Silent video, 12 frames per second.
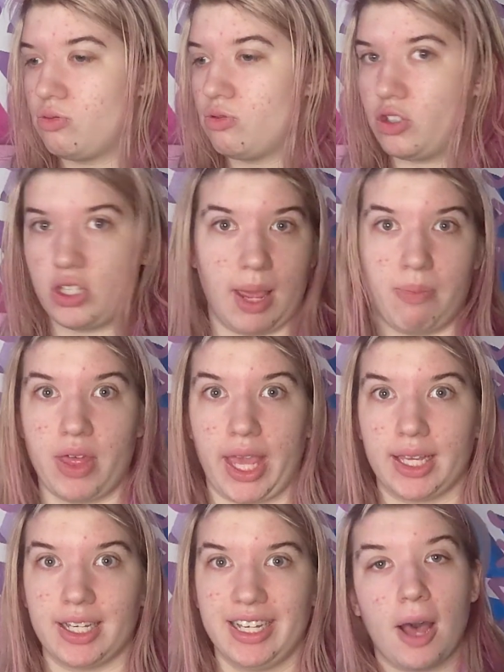Same
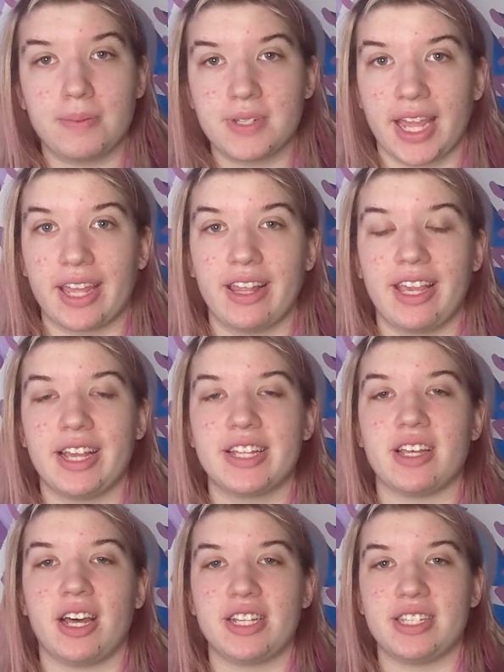thing. Upcycling is
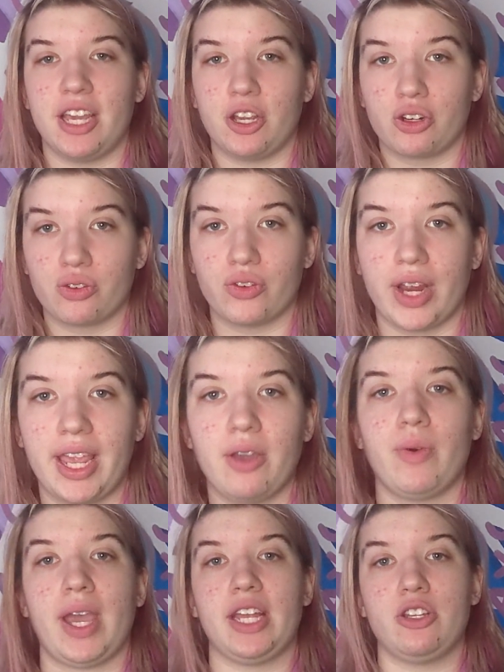honestly a great
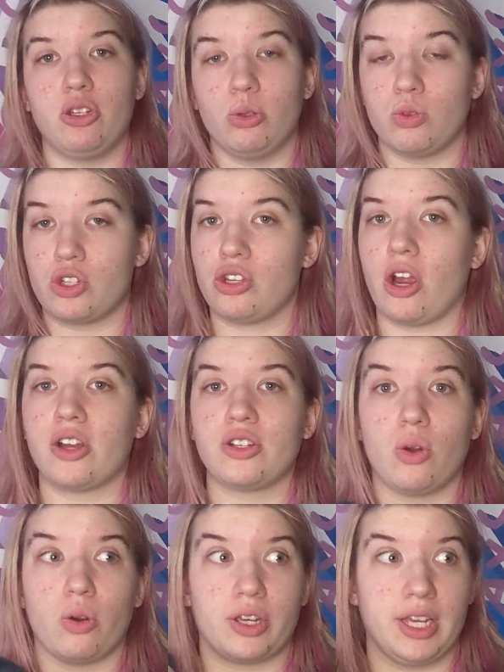way to
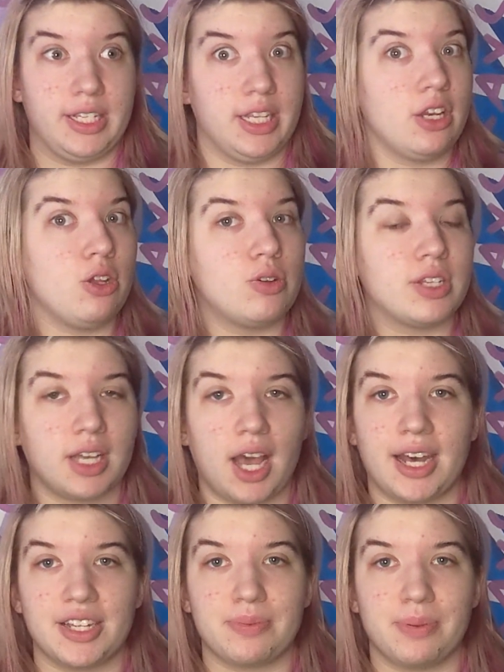start or continue to
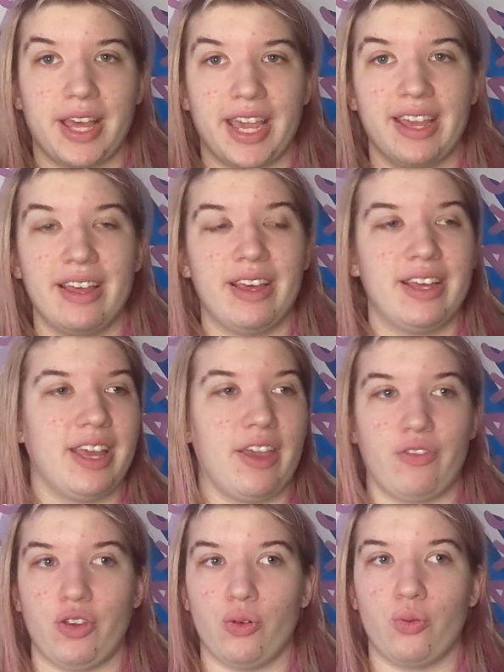cosplay.
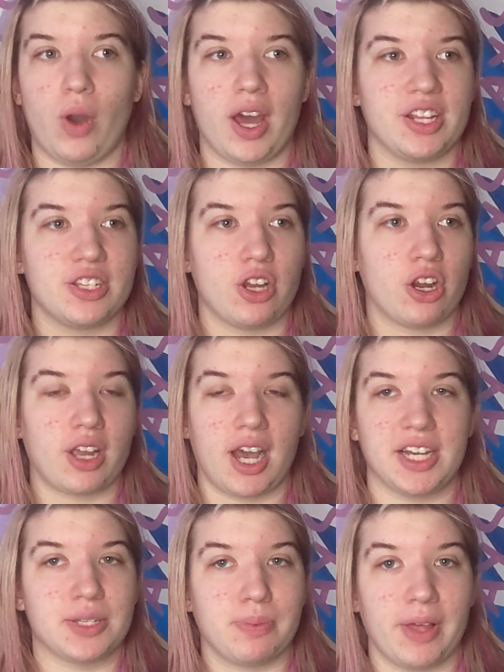If you want to start
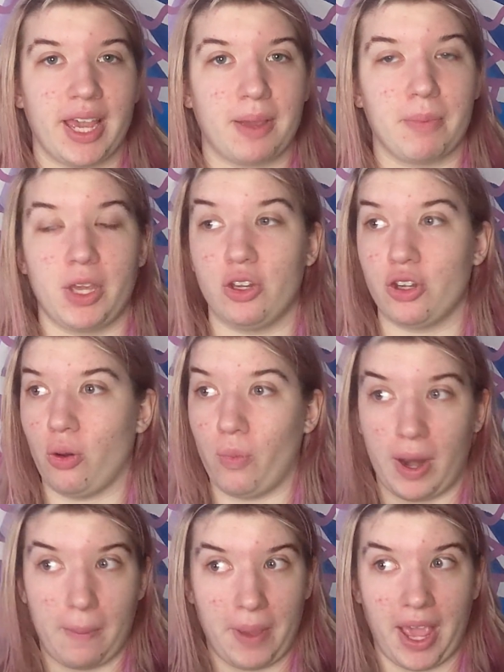cosplaying, but you don't
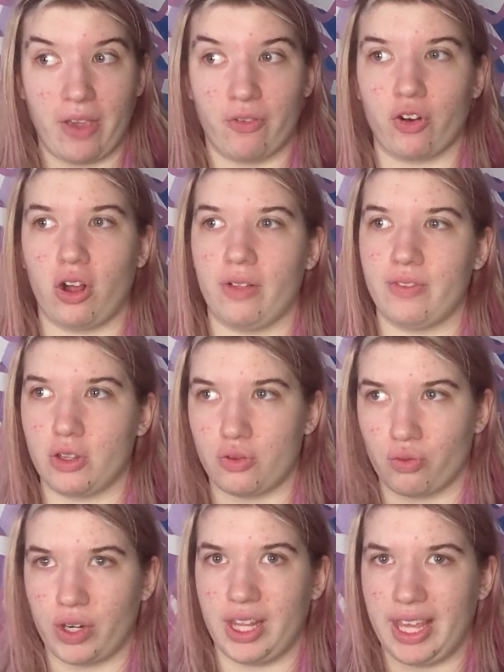want to pay for all of those
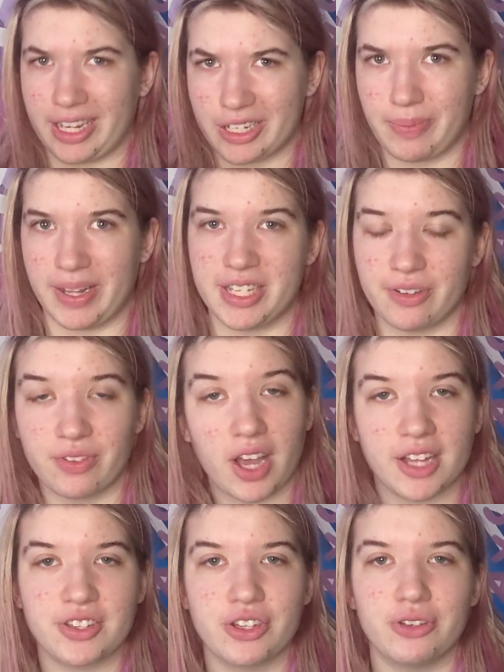really expensive
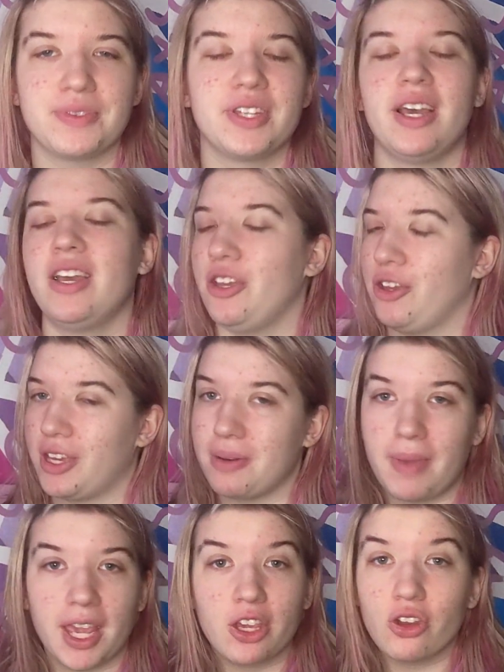costumes, you
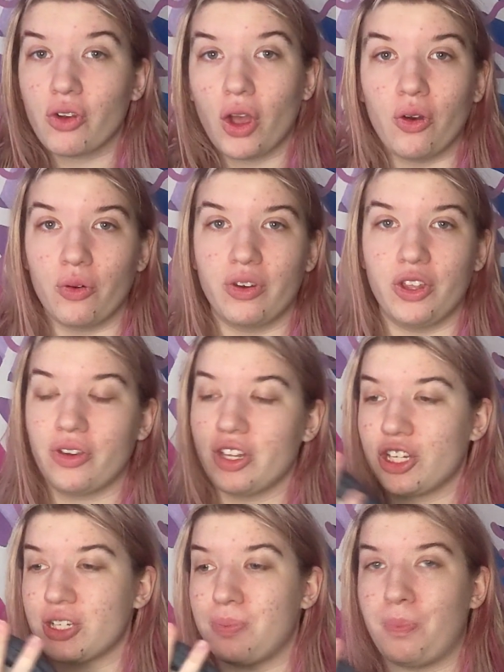can make your own. You can
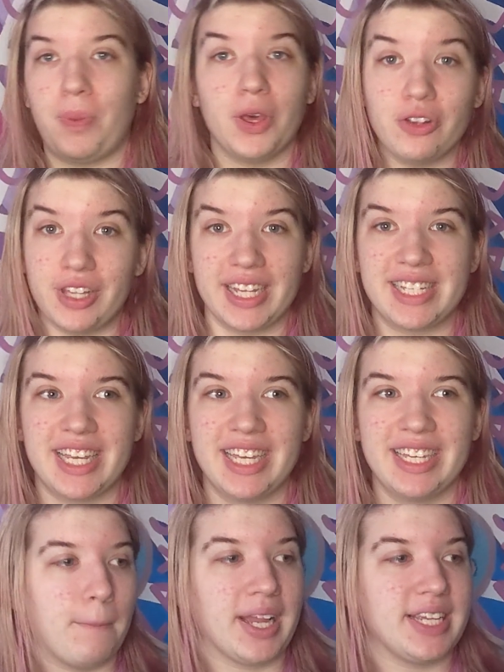just build
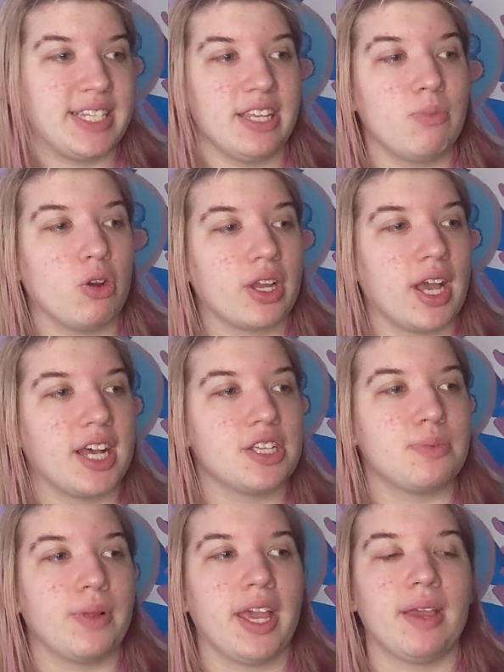it. My Seymour
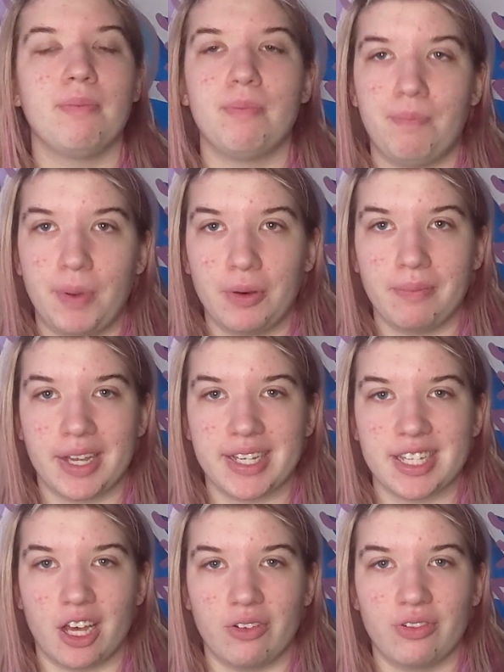cosplay, built
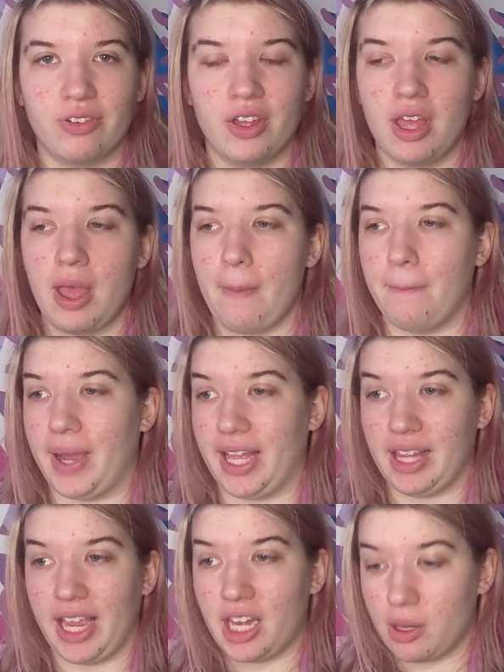myself. My
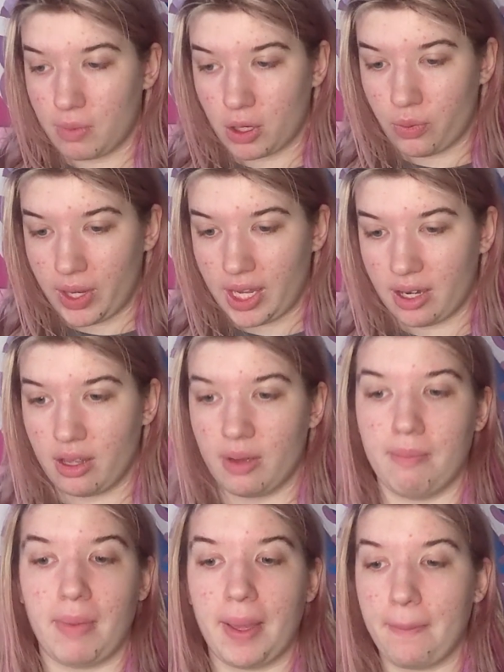Lightning
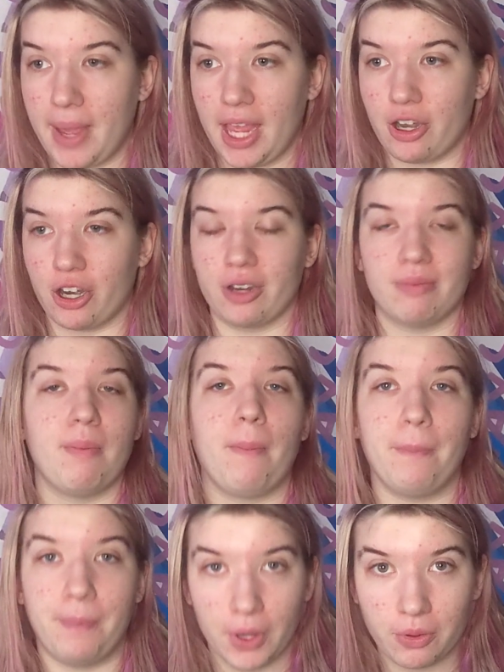McQueen, my Mater,
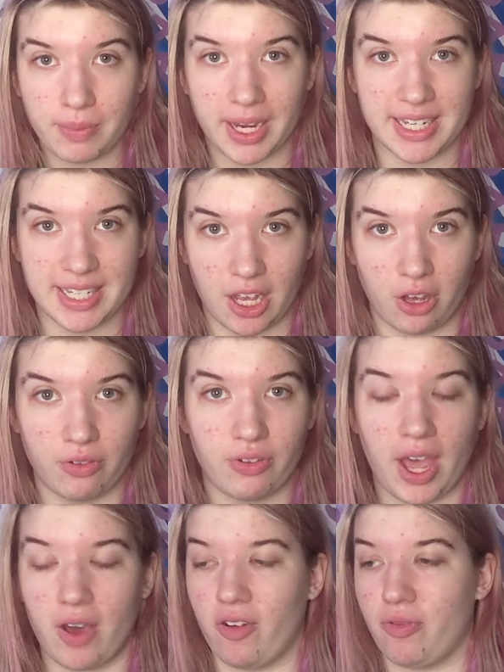built myself
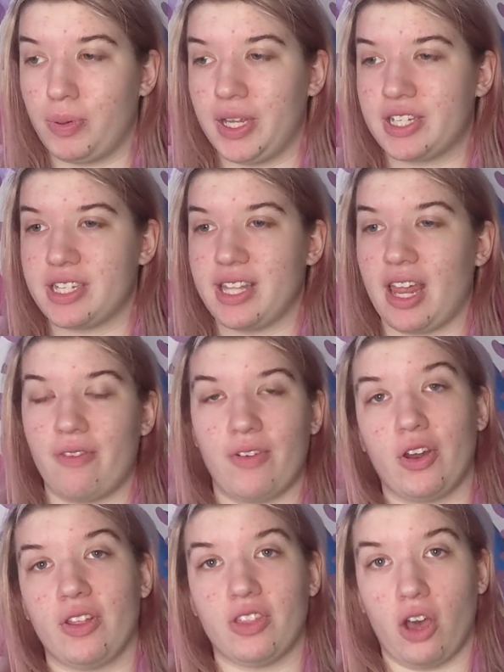out of pieces that I
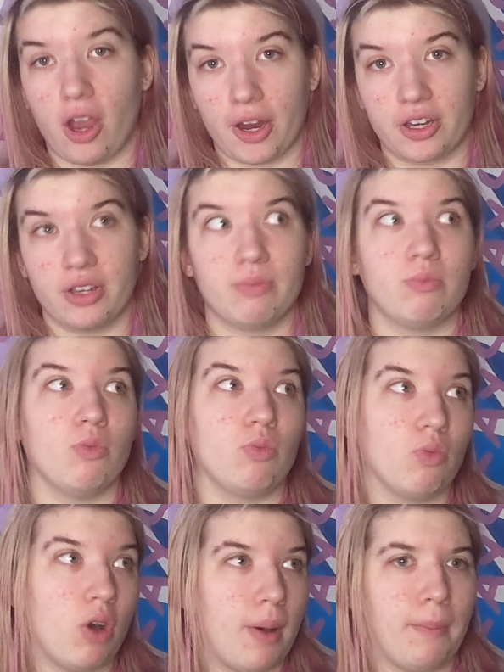found at the ARC,
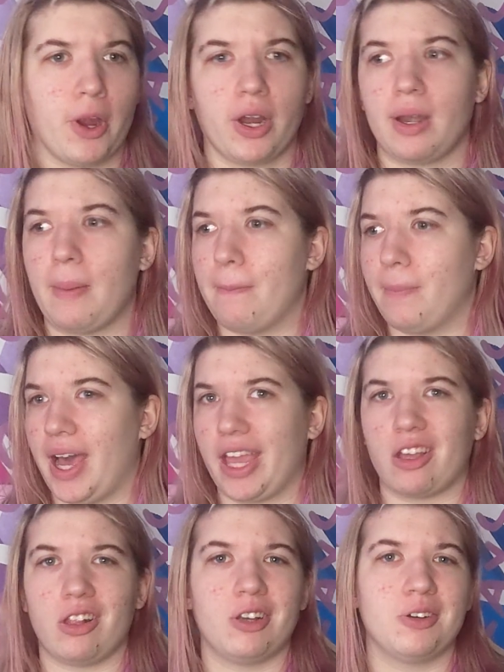Walmart, my
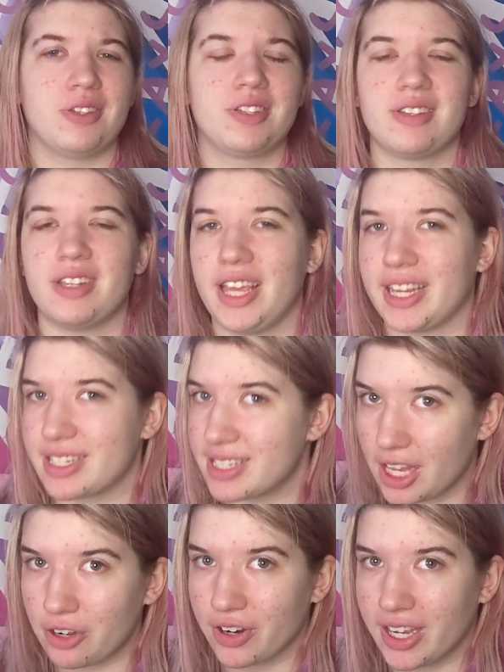clothes,
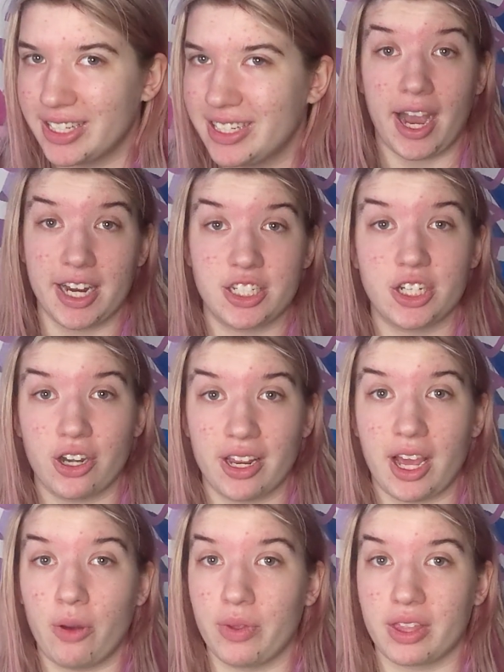etc. I started
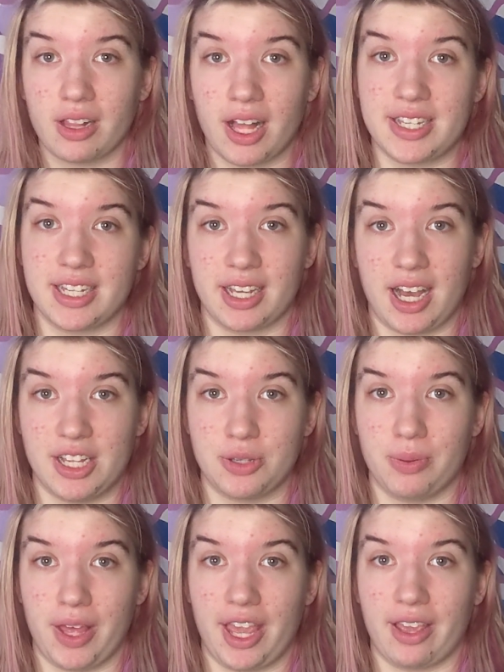out with closet
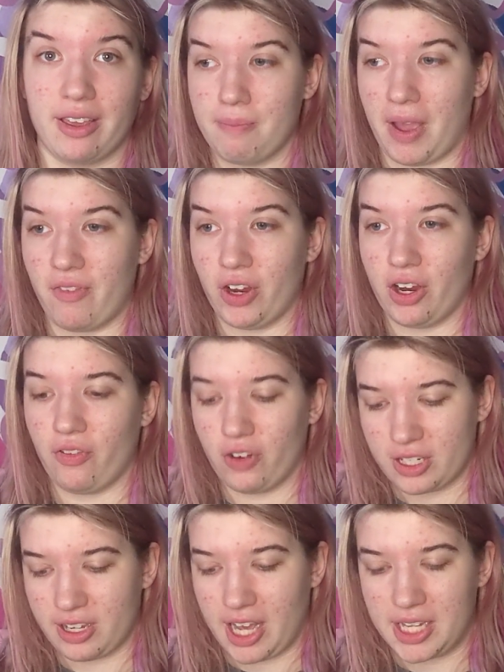cosplaying. My very
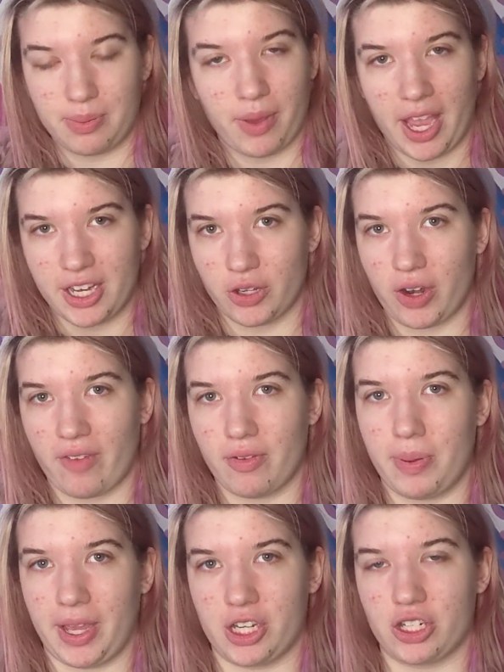first cosplay, I don't have a
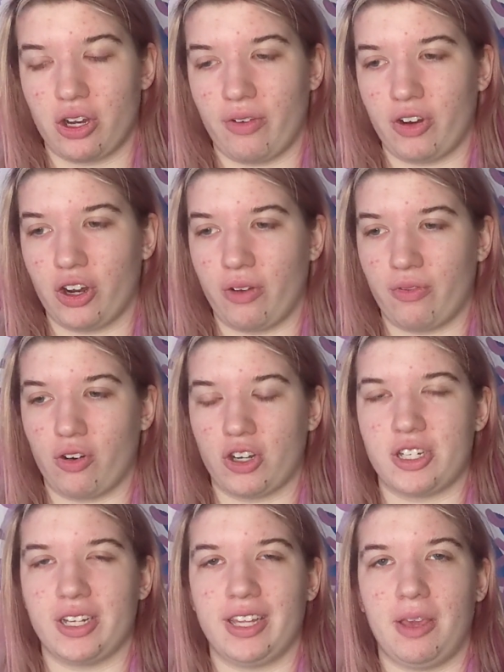picture of her
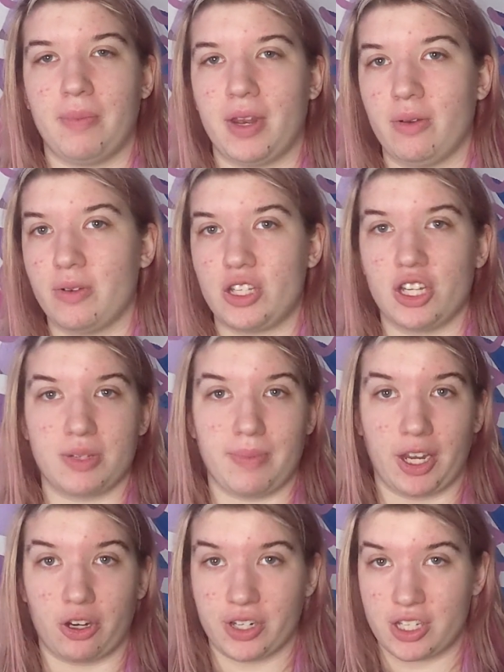unfortunately, but it was just
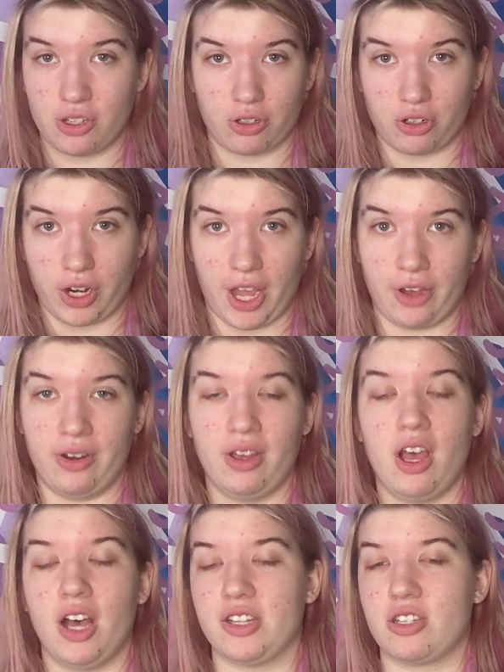my crystal crown,
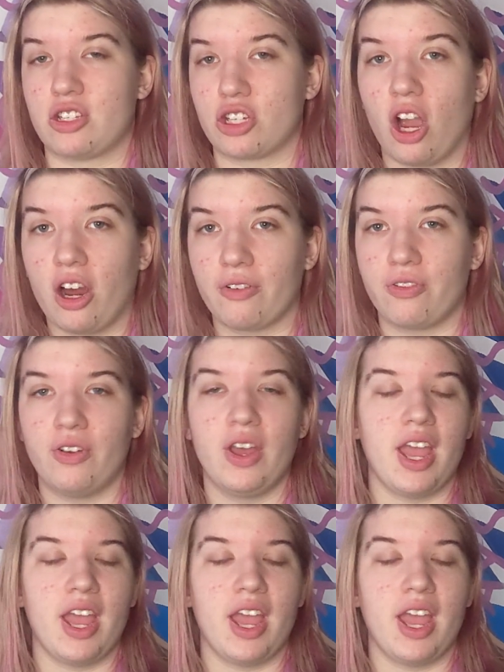a scarf,